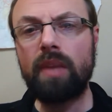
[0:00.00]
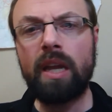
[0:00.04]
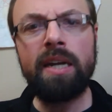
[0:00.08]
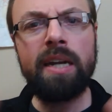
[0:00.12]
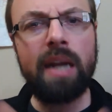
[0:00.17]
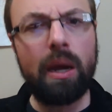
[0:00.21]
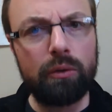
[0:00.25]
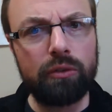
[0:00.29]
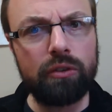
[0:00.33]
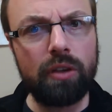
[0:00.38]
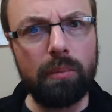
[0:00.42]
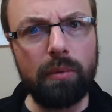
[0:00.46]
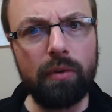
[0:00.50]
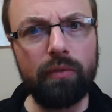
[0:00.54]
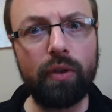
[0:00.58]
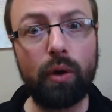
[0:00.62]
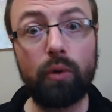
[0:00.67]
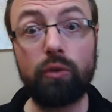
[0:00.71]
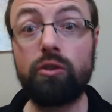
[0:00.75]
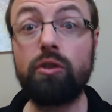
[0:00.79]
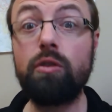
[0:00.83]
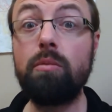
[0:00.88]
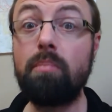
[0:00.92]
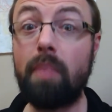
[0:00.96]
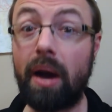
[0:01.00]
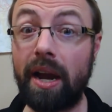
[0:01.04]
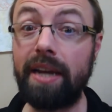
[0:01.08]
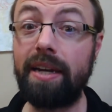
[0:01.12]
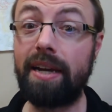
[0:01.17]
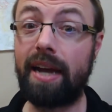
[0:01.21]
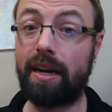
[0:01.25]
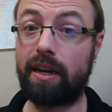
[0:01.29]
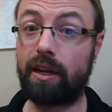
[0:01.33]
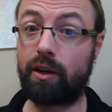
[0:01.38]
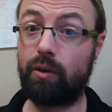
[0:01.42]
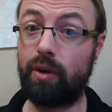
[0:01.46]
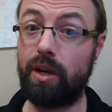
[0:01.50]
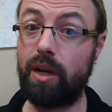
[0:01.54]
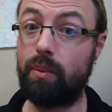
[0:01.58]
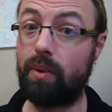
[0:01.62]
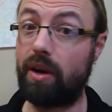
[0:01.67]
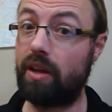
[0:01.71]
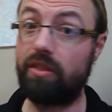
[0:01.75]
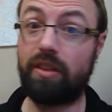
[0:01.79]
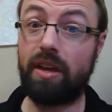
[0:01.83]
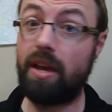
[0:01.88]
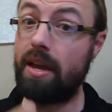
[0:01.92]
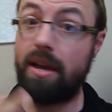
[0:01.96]
Now, some of those you might not agree
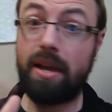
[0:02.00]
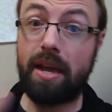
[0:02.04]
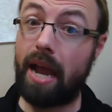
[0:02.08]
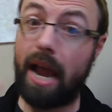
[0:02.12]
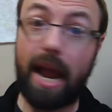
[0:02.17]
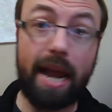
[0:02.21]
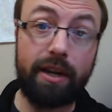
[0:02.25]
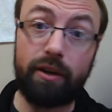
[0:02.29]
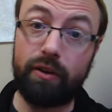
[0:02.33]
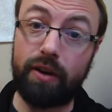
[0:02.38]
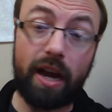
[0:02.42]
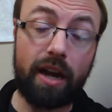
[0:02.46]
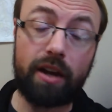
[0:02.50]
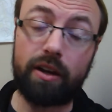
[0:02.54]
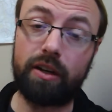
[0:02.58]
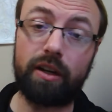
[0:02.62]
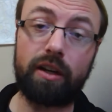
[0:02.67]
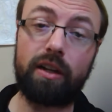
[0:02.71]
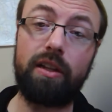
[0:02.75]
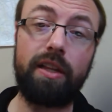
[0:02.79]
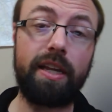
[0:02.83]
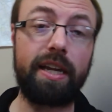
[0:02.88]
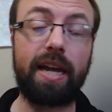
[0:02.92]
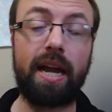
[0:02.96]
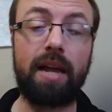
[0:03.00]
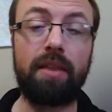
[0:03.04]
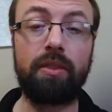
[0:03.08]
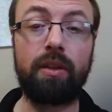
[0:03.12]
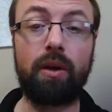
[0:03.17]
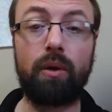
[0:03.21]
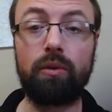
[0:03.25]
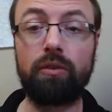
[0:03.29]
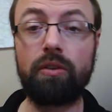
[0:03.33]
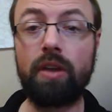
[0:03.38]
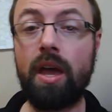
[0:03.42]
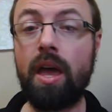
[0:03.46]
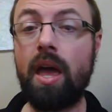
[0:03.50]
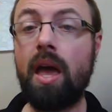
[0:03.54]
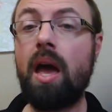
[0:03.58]
with, and you're not going to click on those.